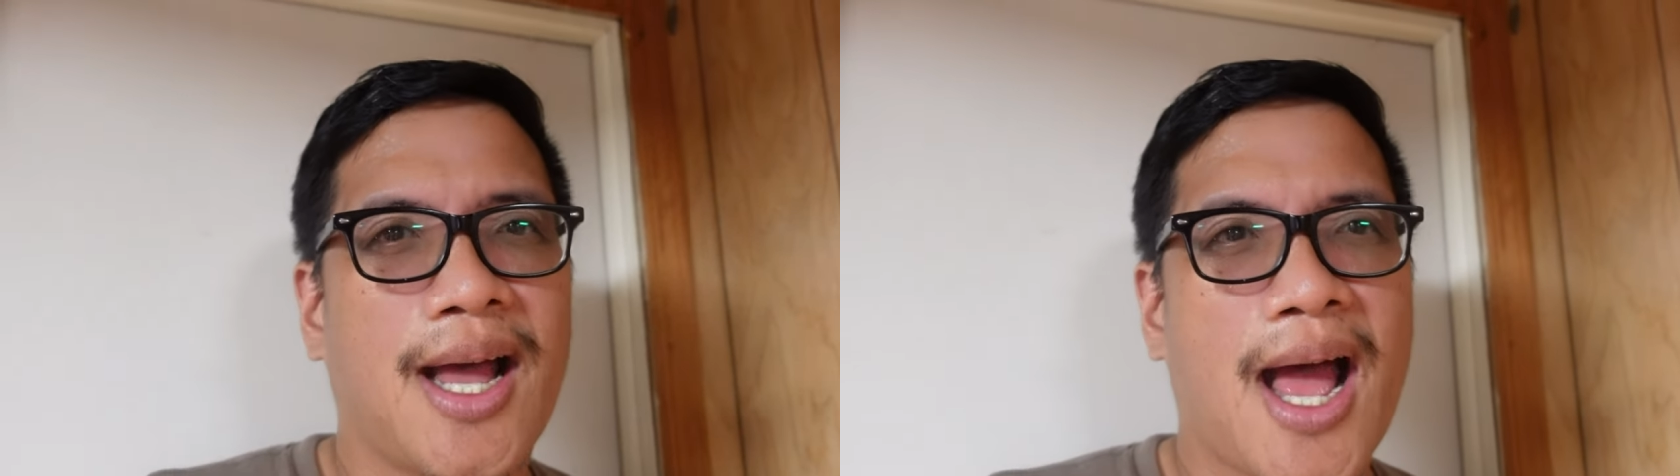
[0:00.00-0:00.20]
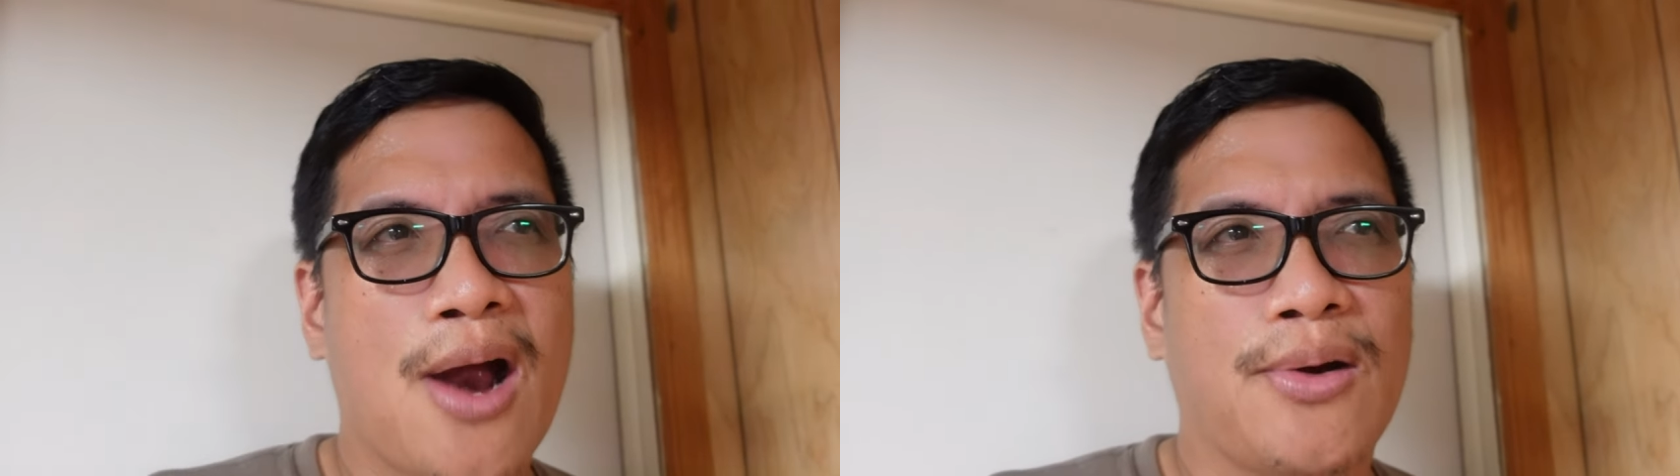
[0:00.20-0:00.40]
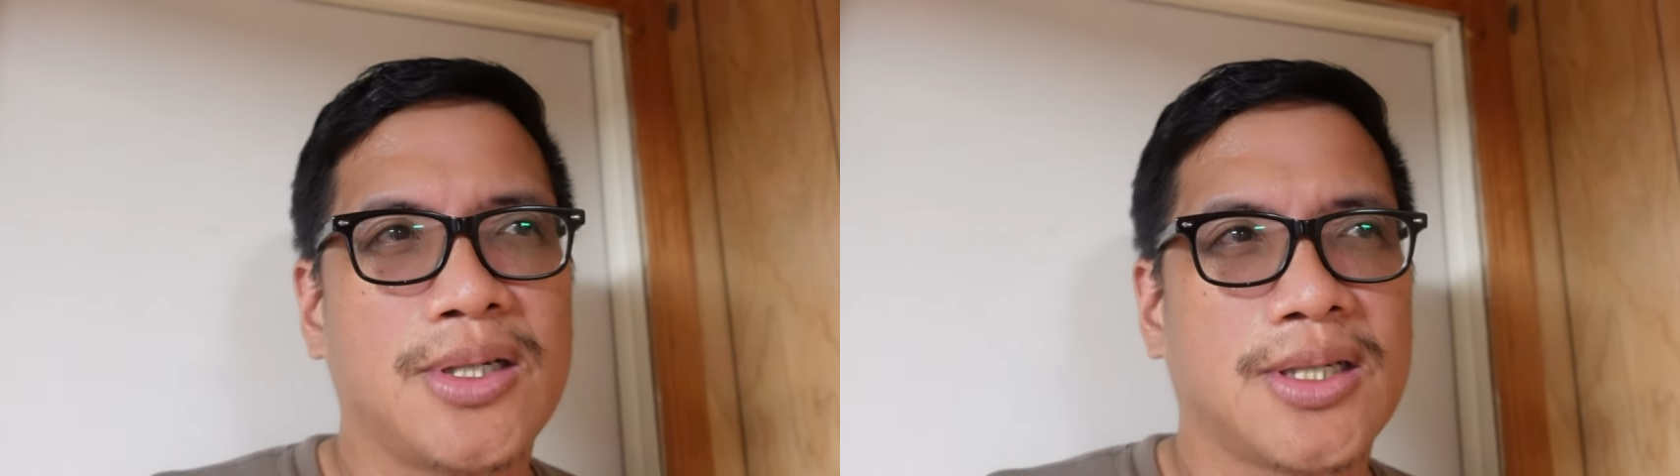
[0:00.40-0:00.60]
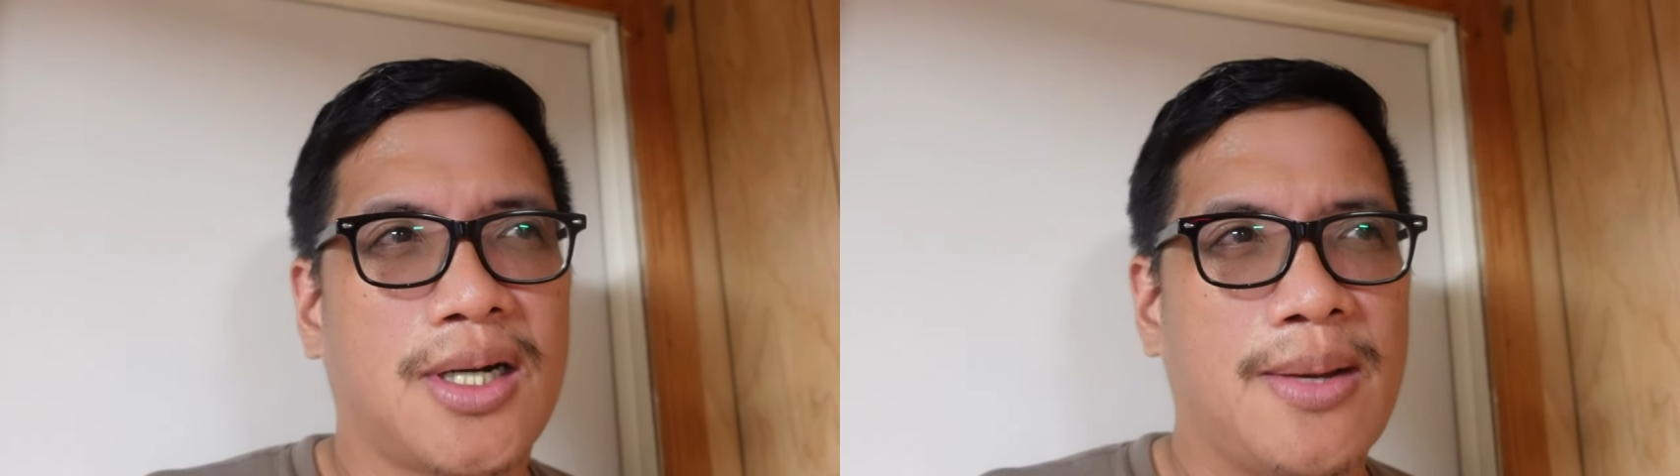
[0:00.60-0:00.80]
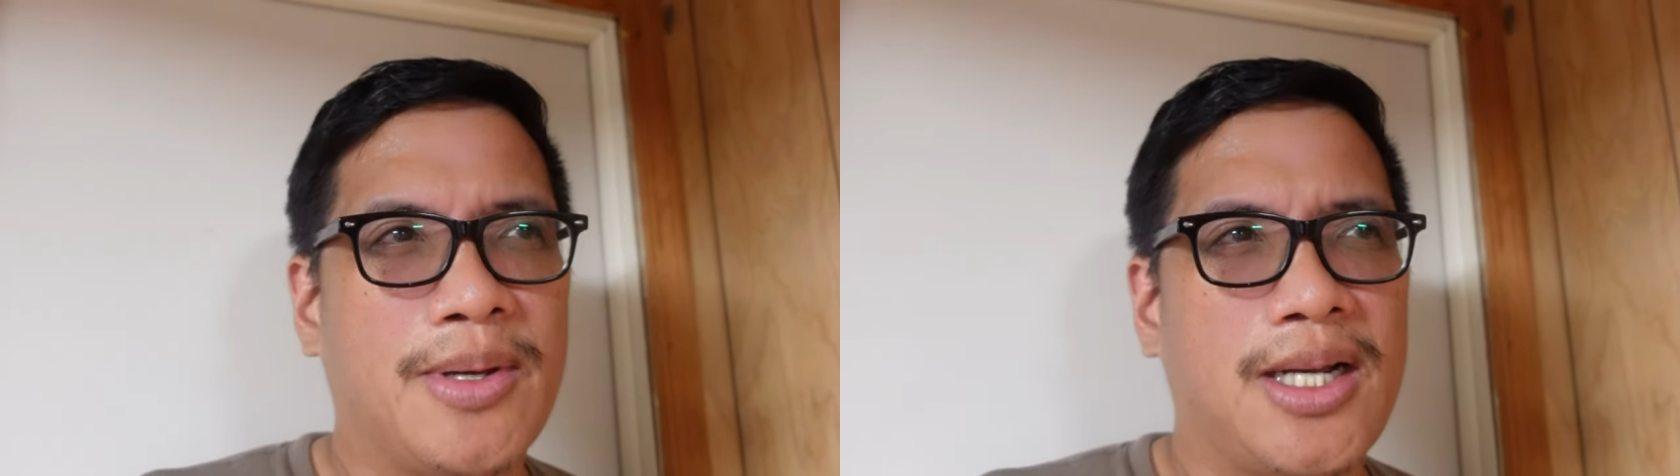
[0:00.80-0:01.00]
hours are
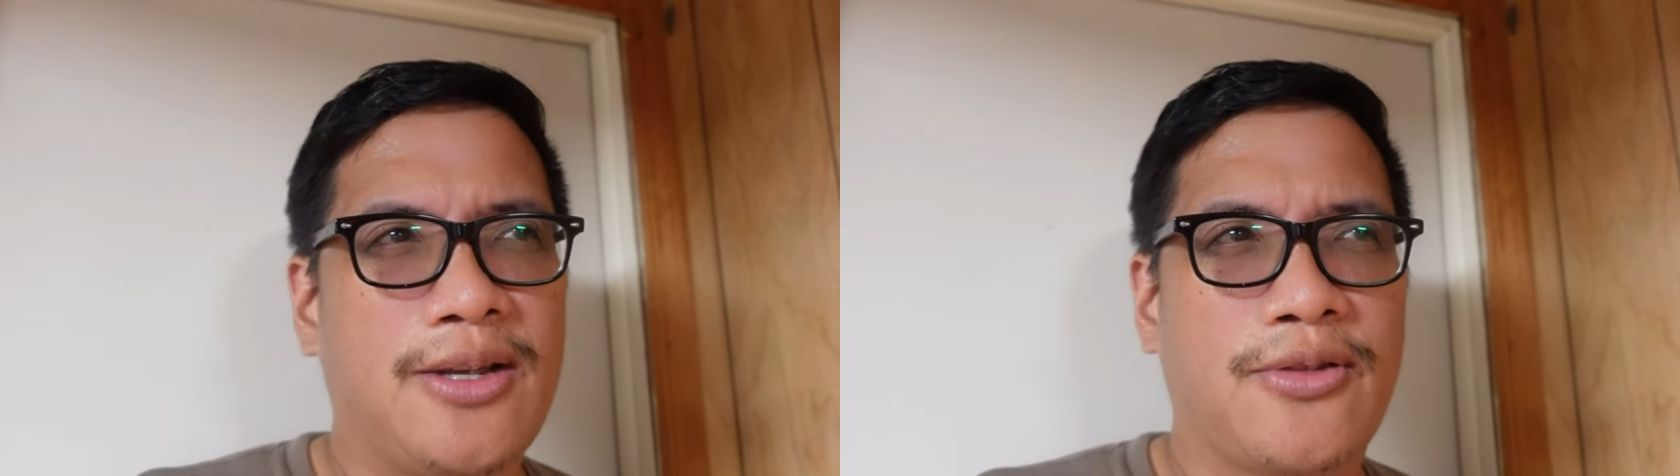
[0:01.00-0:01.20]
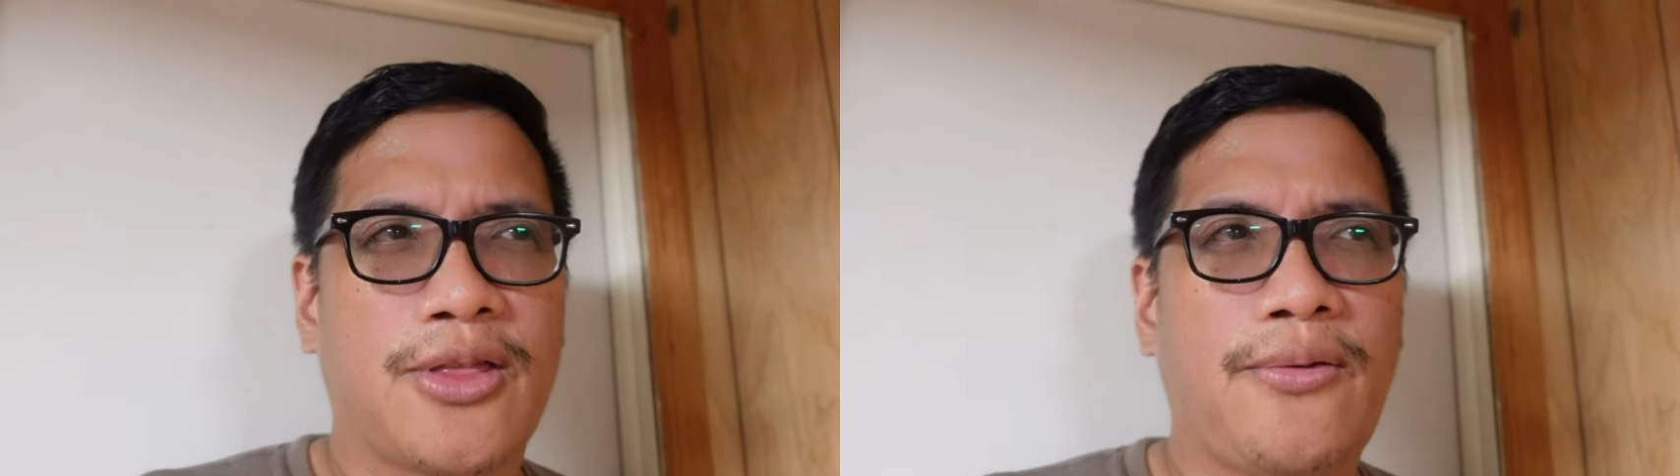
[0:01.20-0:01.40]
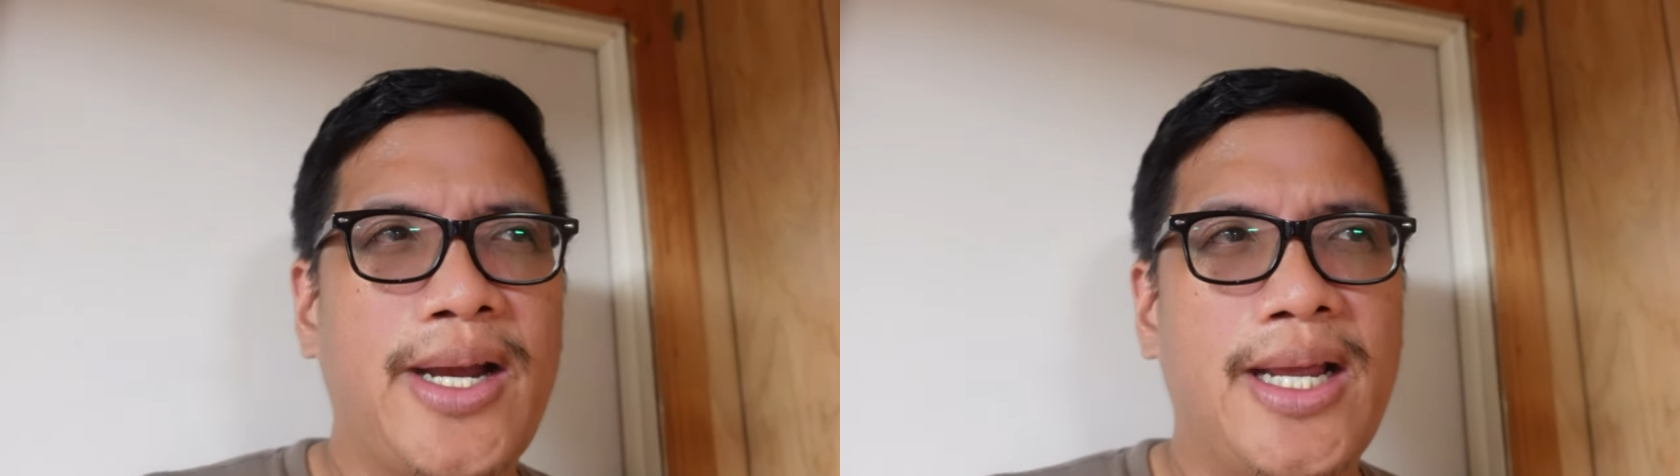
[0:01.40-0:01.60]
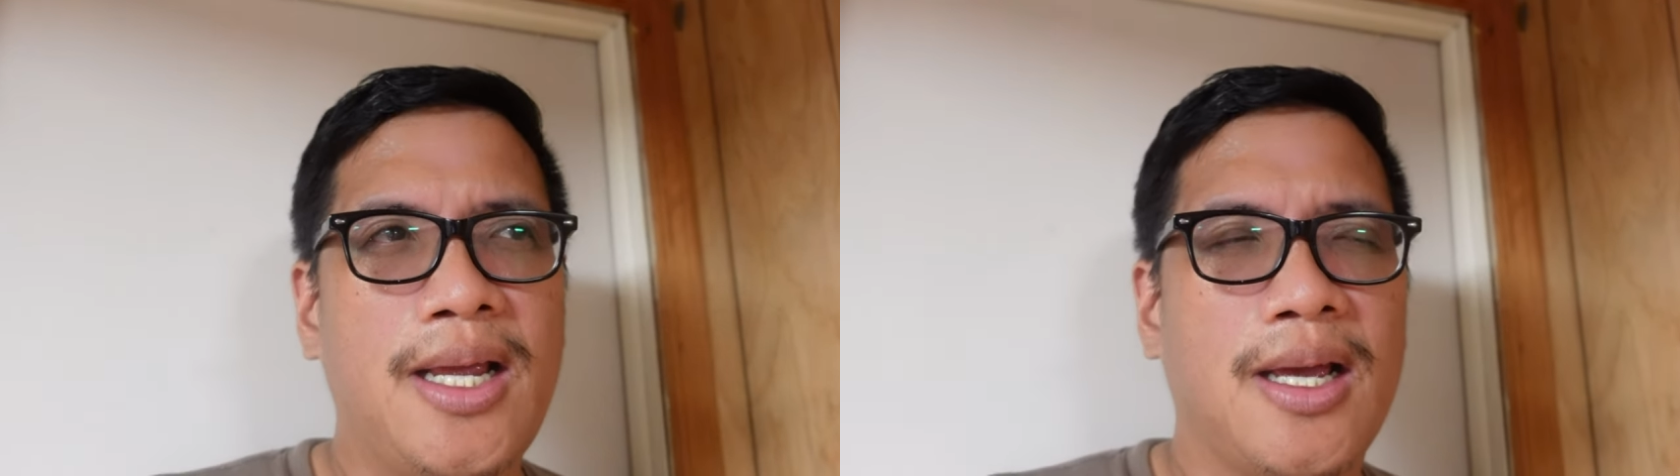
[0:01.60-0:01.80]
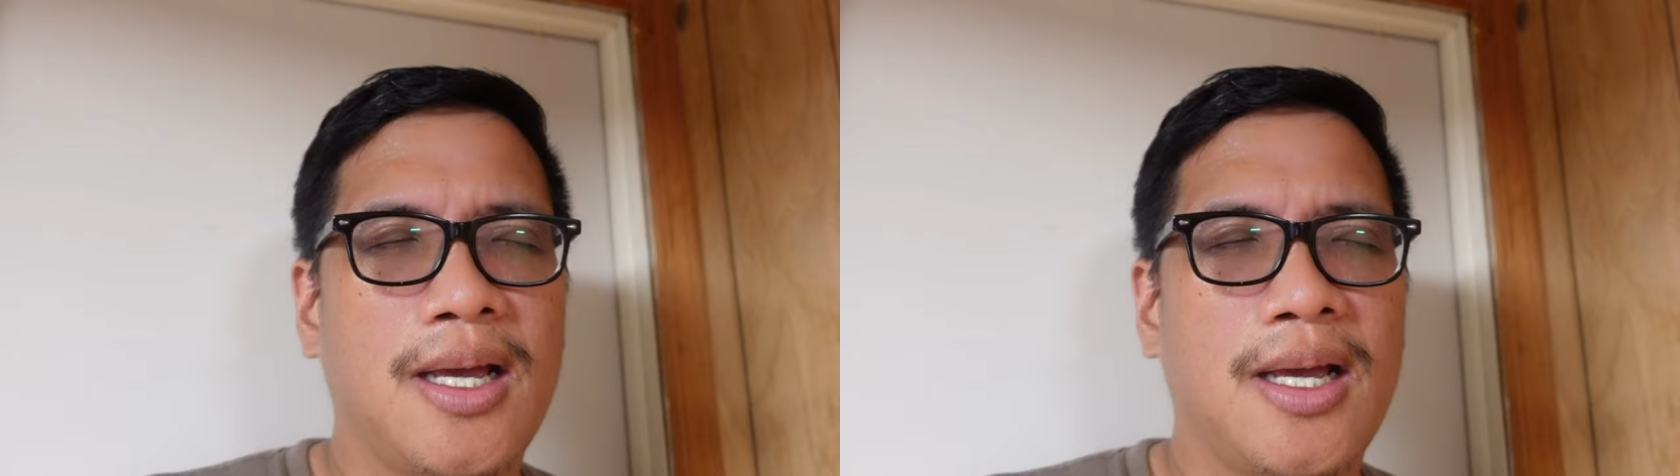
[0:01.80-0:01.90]
I believe three